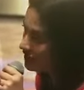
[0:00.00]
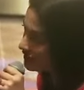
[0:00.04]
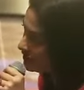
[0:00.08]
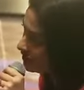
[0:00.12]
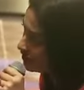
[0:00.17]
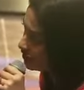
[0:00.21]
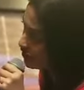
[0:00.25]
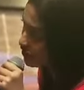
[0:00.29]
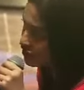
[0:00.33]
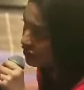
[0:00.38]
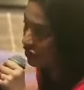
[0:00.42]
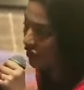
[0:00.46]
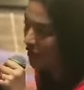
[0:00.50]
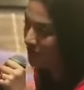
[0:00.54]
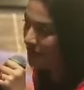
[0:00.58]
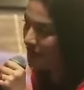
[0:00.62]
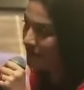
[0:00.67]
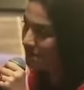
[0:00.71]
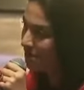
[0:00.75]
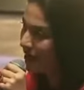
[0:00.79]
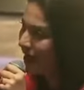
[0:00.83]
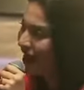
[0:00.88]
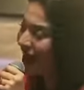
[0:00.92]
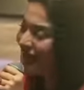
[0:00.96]
ulcers on
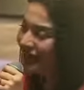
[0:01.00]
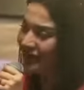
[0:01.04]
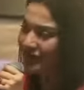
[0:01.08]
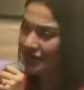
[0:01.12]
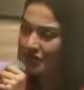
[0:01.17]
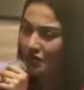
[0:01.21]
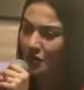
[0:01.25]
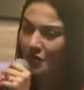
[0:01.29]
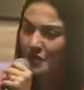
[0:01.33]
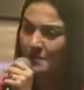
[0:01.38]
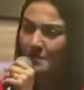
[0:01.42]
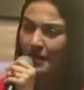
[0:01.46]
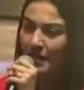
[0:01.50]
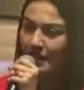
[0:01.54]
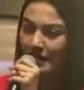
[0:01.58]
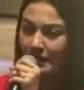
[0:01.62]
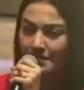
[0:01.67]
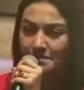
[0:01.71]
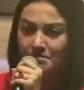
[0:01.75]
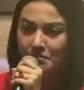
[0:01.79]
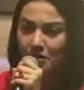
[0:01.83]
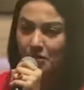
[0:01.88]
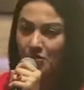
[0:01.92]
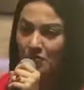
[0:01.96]
my back and on my
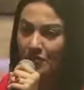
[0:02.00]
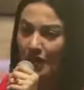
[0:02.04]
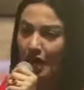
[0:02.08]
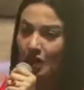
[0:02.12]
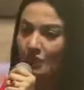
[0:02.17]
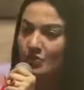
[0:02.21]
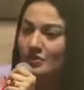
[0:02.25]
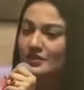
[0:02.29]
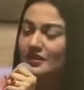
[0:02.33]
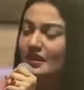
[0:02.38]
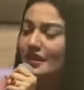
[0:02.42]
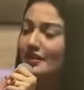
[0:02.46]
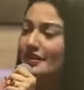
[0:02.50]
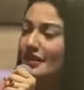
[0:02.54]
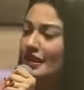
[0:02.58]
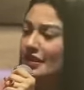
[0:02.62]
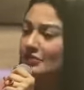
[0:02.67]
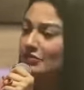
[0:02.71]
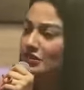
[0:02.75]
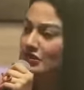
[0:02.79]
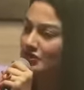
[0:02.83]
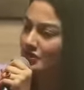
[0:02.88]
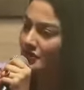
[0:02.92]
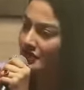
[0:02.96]
hip bone. I was
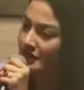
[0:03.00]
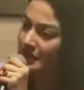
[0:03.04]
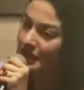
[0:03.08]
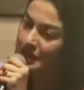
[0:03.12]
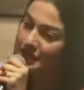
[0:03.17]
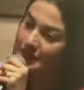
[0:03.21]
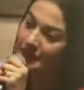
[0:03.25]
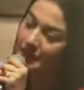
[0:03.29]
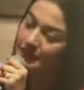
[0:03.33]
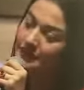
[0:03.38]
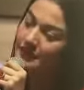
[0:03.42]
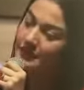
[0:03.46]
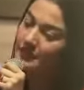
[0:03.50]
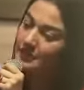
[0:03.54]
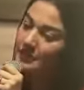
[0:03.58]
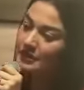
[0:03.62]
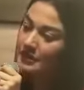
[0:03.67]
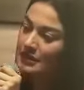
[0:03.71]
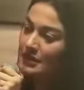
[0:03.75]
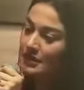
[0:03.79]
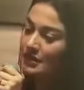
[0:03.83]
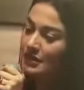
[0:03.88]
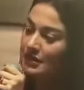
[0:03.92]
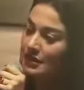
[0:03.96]
unable to sit.
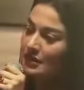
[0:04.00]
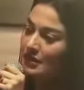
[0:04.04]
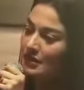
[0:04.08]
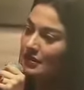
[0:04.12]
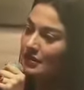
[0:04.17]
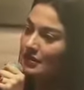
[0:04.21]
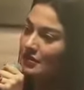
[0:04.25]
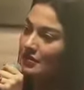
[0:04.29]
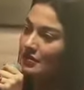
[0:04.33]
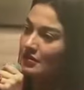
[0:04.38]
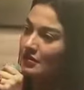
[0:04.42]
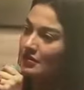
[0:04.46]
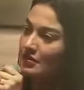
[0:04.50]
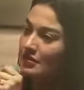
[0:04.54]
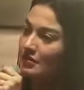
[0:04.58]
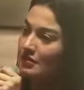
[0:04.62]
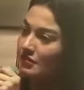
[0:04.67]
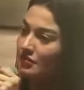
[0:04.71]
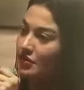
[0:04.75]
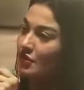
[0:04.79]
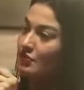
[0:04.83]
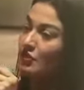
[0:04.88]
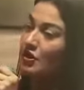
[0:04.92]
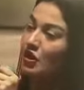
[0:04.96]

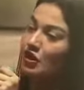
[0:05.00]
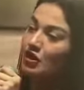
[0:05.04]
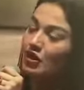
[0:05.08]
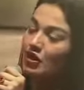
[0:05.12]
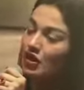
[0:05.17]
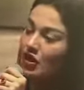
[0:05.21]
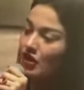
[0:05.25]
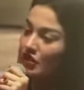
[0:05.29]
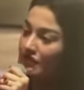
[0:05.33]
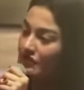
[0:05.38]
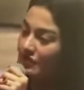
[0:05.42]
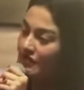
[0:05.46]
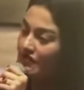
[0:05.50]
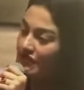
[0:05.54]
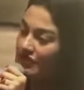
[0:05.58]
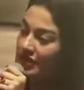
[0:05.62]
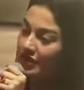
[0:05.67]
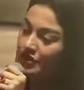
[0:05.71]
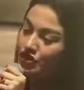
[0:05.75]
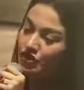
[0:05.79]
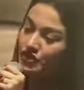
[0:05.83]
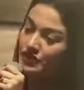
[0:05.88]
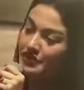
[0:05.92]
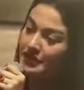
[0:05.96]
There were a lot of
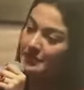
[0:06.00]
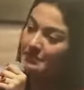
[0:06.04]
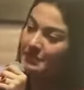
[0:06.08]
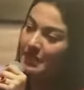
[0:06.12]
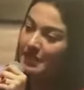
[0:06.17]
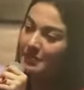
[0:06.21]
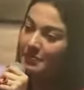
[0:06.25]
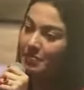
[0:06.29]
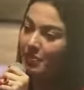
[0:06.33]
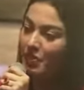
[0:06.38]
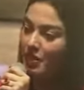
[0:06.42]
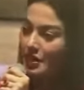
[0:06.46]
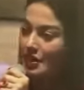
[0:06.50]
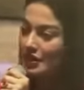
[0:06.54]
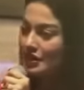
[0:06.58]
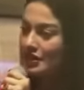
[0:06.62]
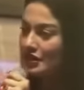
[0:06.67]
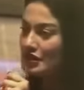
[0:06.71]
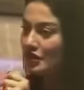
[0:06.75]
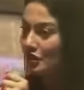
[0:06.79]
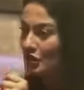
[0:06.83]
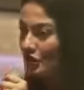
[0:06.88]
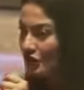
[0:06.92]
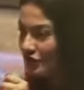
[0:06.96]
infections in my body,
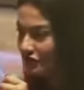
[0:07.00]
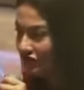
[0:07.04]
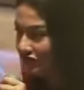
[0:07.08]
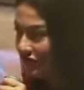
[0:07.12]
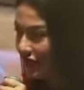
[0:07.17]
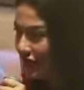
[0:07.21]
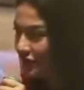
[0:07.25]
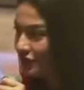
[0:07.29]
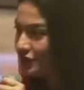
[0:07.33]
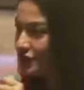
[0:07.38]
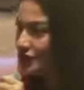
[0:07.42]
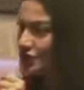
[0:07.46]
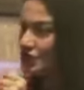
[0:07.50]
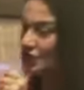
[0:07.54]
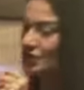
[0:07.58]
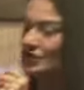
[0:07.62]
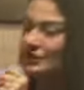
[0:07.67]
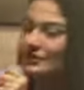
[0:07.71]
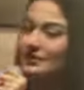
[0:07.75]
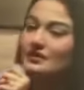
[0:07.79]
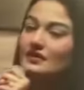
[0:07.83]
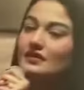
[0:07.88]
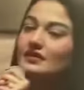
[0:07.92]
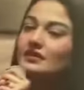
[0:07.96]
a lot of
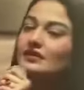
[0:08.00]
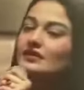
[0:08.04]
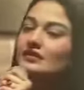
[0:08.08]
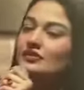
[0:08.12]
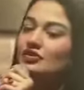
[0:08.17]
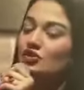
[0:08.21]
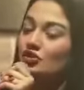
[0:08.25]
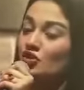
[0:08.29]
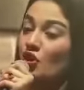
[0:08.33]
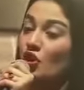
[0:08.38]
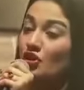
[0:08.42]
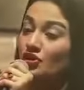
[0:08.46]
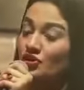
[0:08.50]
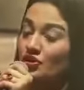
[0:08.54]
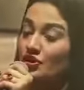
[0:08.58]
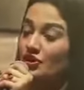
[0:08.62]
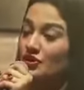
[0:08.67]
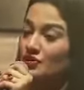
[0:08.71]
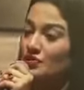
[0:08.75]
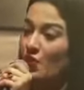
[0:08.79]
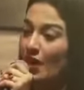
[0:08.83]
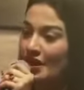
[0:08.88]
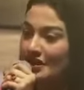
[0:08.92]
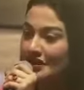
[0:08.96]
allergies. So
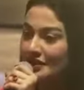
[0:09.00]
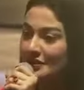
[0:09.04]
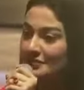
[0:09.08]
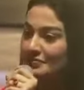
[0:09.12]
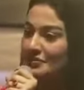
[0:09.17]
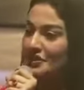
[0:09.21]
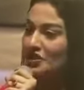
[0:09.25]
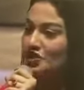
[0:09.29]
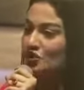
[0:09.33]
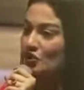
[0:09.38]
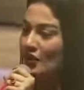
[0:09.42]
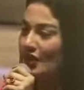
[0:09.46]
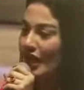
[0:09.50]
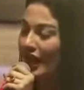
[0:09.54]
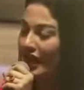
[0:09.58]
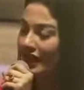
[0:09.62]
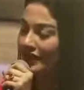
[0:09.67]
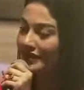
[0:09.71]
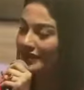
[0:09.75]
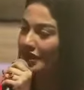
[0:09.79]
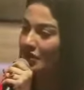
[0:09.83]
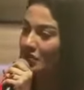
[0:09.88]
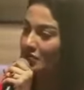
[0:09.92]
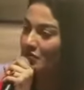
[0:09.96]
doctors wanted me to
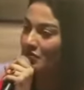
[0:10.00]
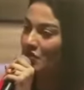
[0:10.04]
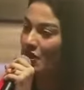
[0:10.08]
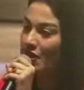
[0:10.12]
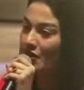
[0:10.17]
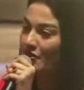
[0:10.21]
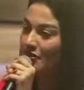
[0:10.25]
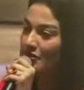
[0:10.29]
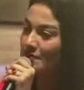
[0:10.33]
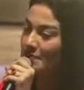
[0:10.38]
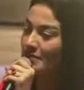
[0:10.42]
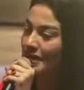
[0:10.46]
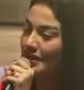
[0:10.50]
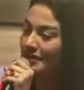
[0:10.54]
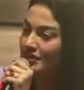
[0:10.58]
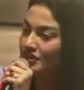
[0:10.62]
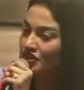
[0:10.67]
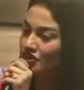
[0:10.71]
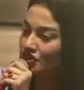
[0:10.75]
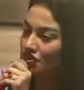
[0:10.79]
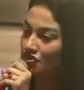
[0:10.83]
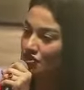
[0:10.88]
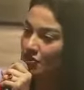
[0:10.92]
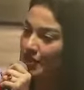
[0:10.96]
lie down on the bed
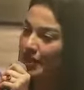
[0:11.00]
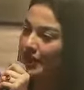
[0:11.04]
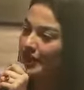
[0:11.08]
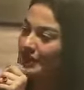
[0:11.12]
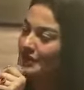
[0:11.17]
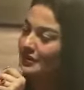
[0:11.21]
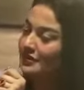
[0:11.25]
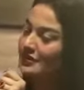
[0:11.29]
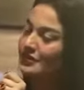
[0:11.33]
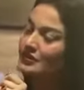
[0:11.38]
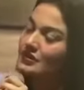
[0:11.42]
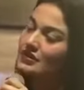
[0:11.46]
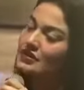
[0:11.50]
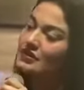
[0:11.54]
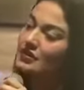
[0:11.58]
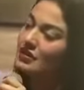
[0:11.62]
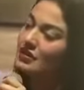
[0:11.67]
straight